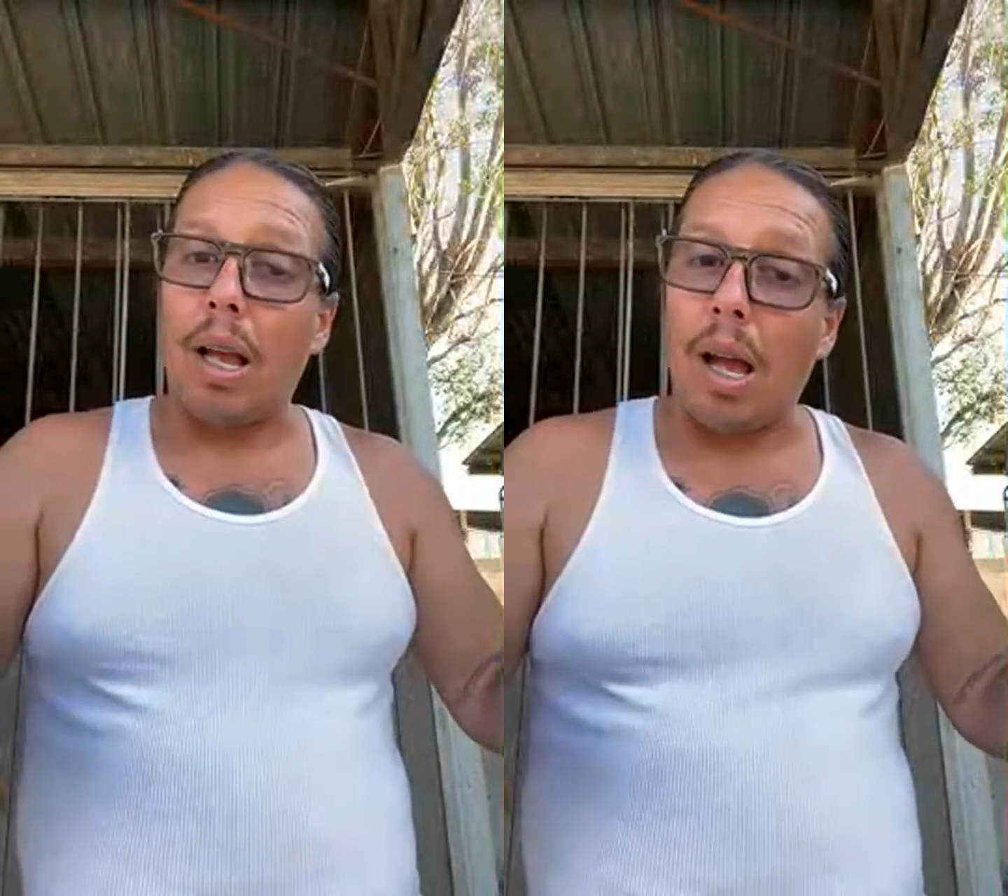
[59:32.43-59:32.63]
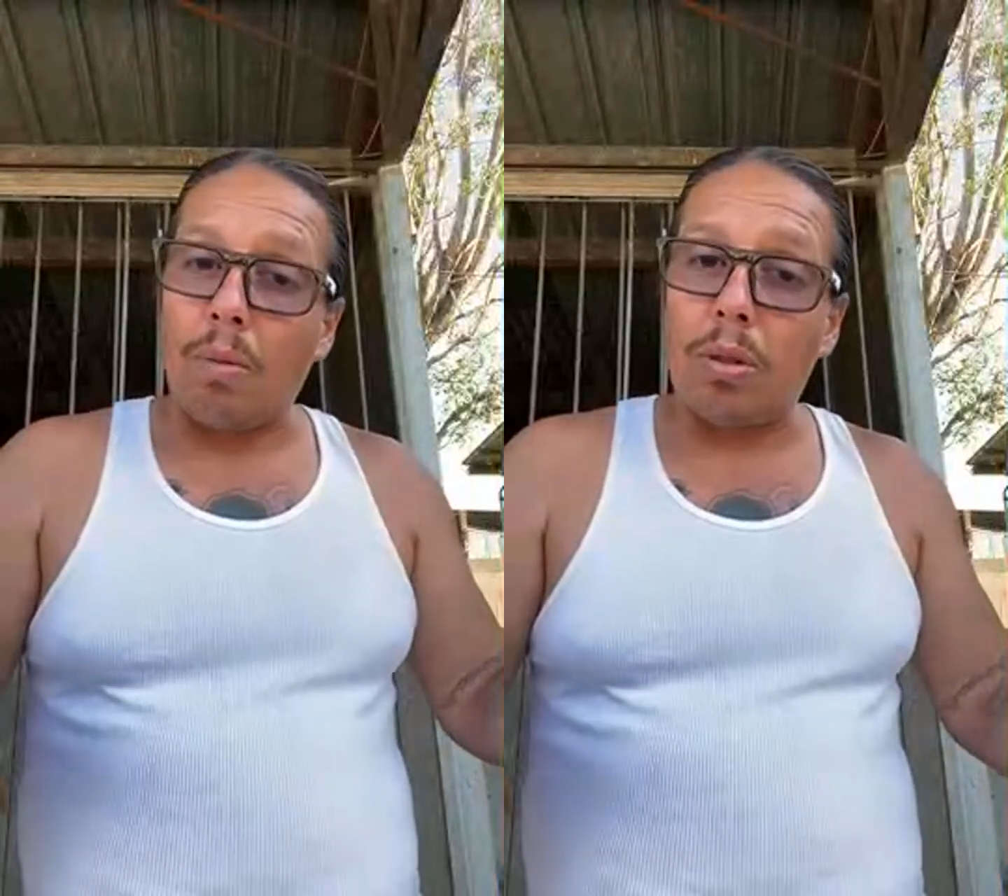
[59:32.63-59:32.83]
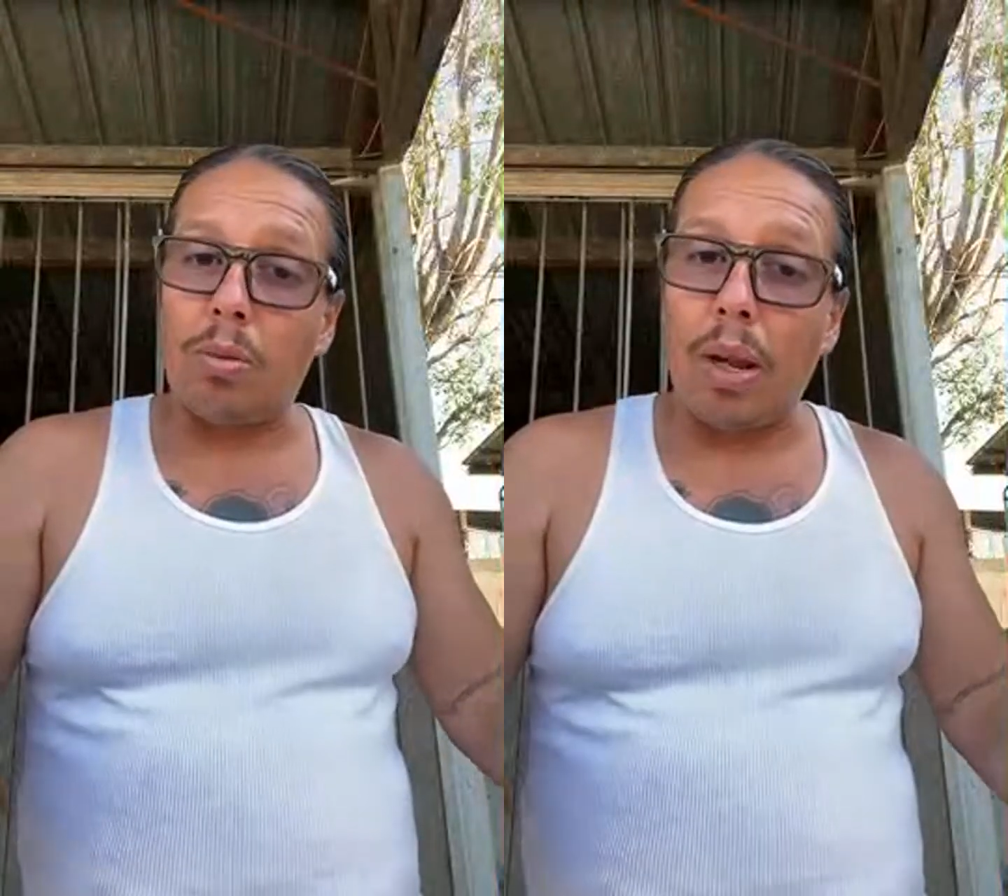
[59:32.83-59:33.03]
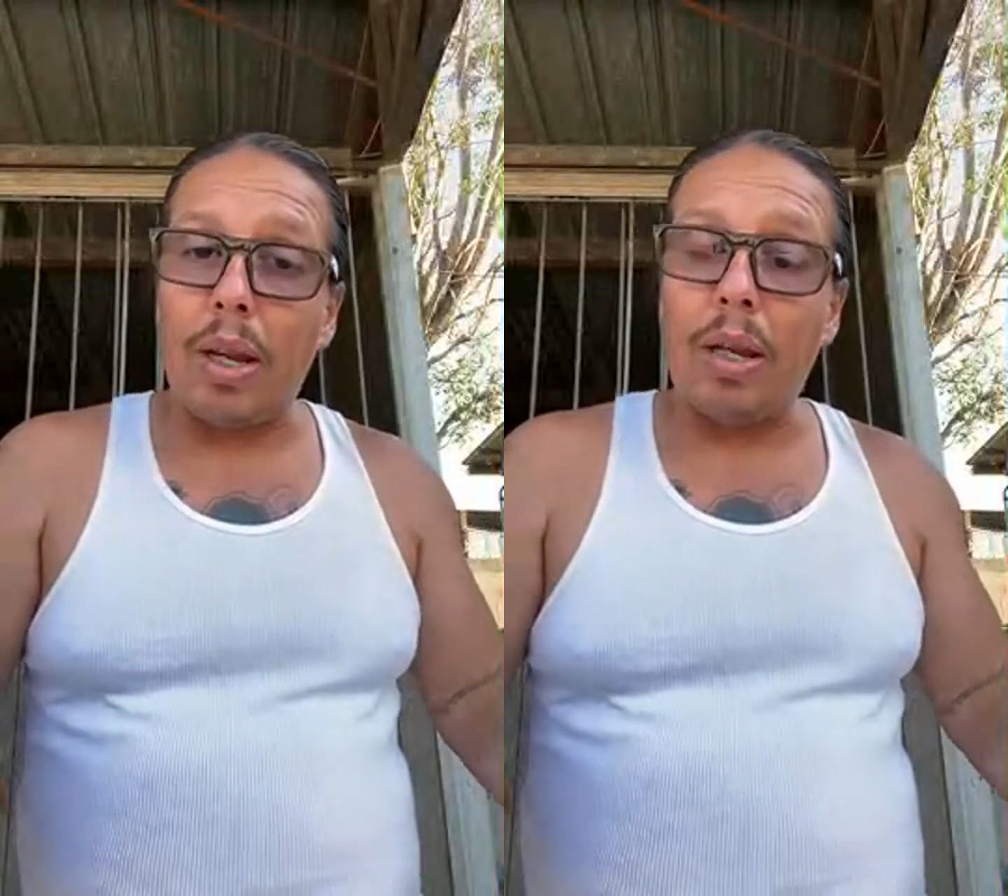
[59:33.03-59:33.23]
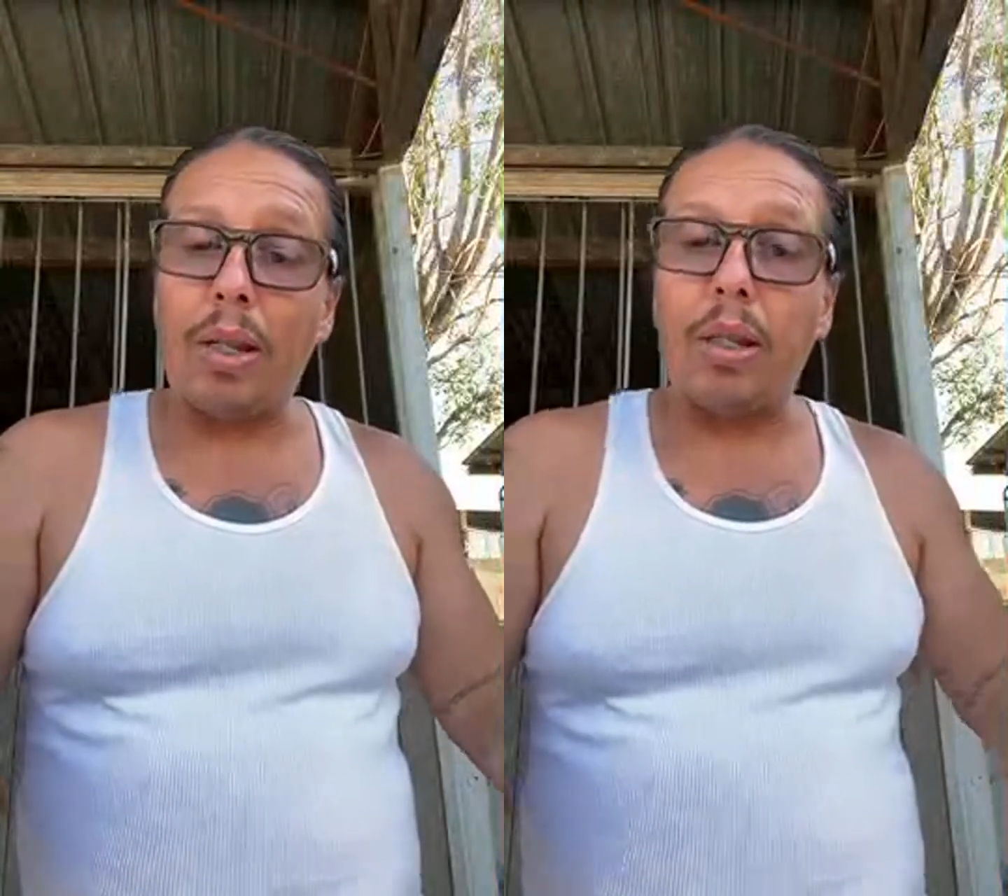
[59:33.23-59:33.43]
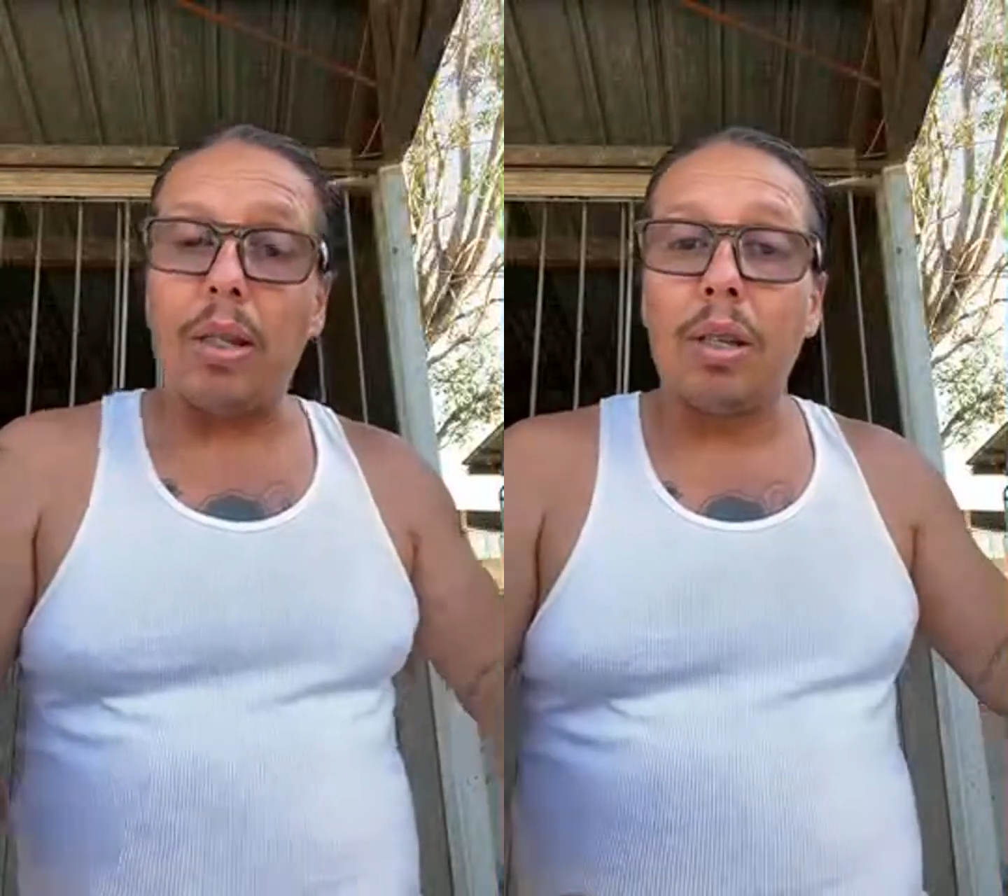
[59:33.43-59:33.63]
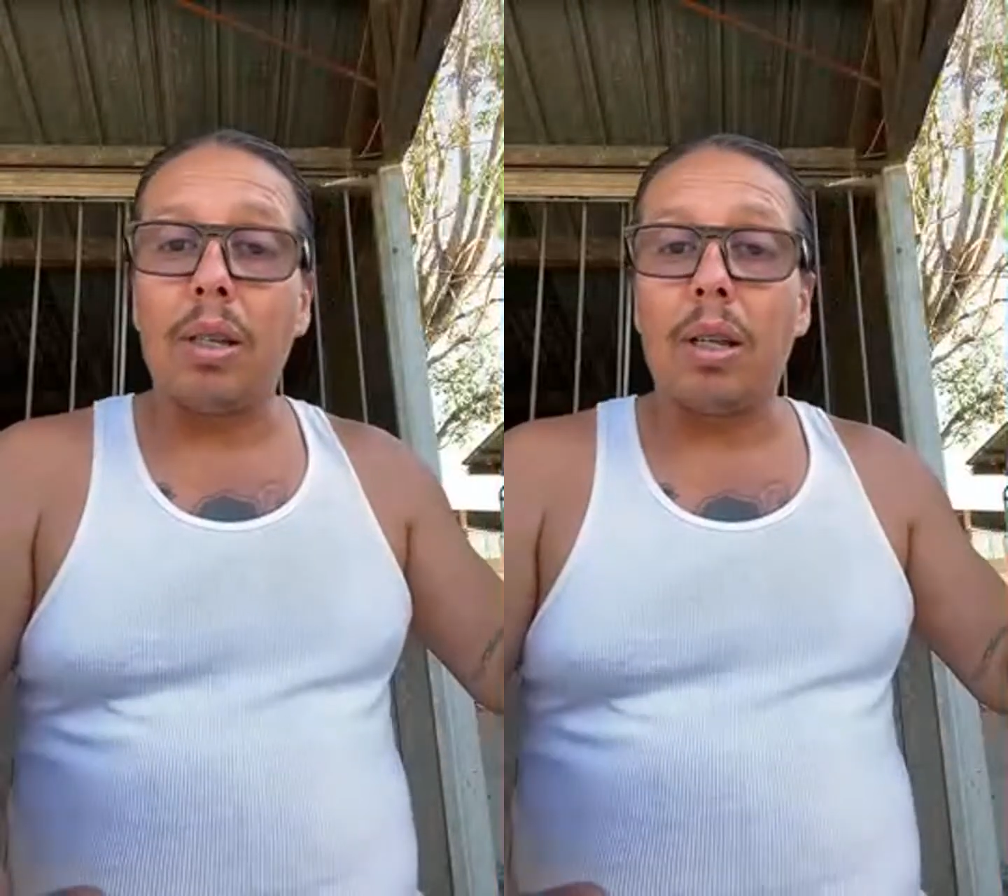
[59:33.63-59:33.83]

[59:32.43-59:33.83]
I was raised